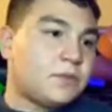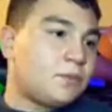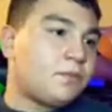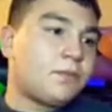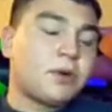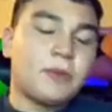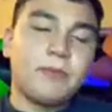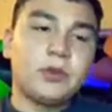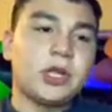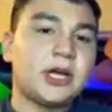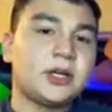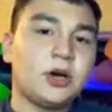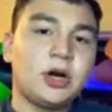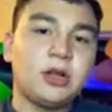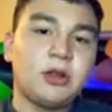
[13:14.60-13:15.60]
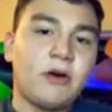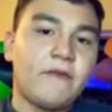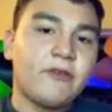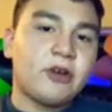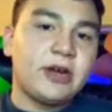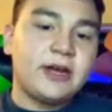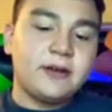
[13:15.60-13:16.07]
put blood all
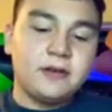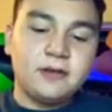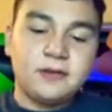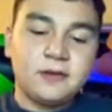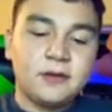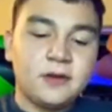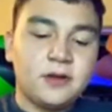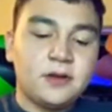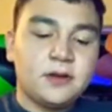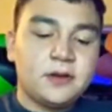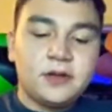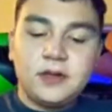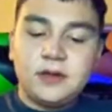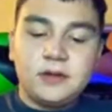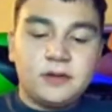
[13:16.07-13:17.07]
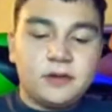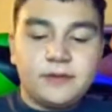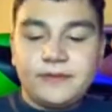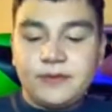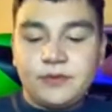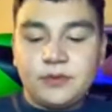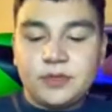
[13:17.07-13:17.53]
over it.
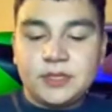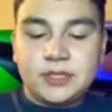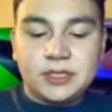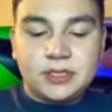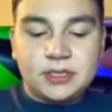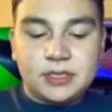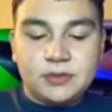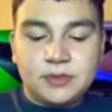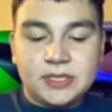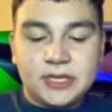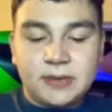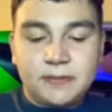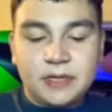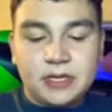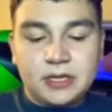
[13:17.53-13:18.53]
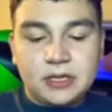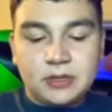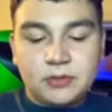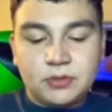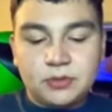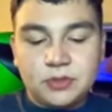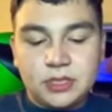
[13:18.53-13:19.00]
It was epic.
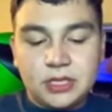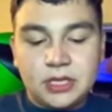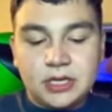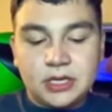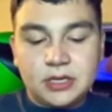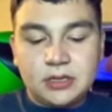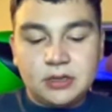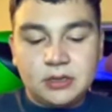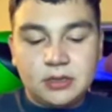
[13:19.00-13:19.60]
It was really good.